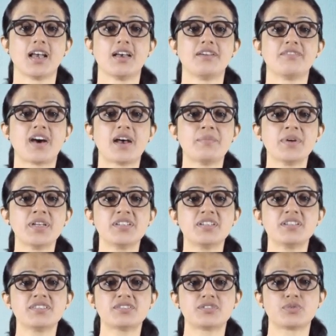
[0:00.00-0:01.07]

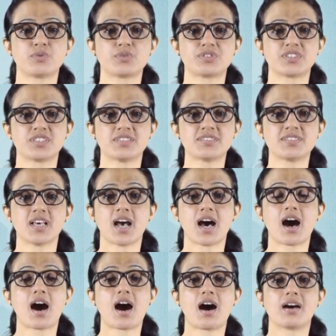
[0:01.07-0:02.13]
Environmental resources
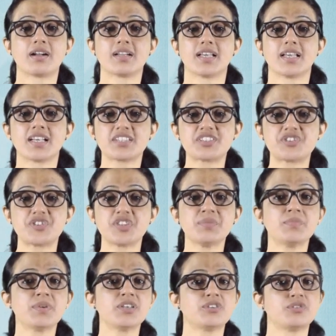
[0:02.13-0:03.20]
are
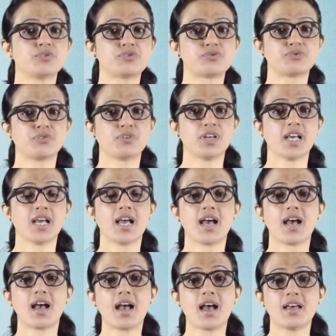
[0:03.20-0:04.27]
extremely useful
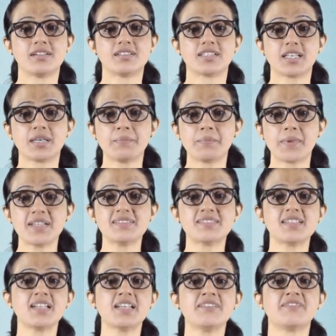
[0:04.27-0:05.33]
and
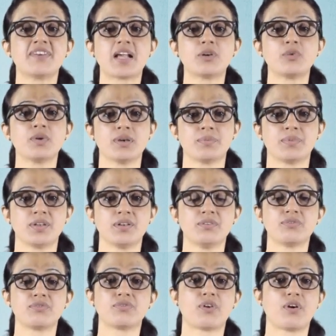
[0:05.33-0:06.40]
immensely valuable
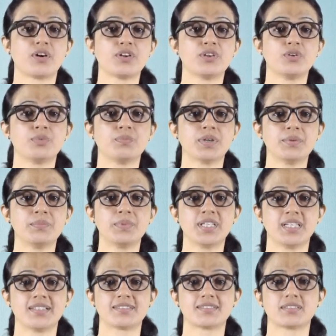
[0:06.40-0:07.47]
for human
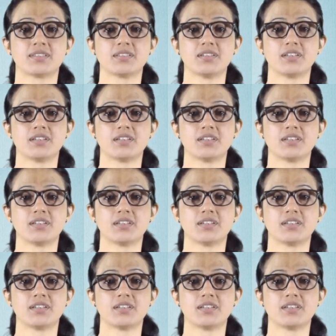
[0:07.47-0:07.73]
beings.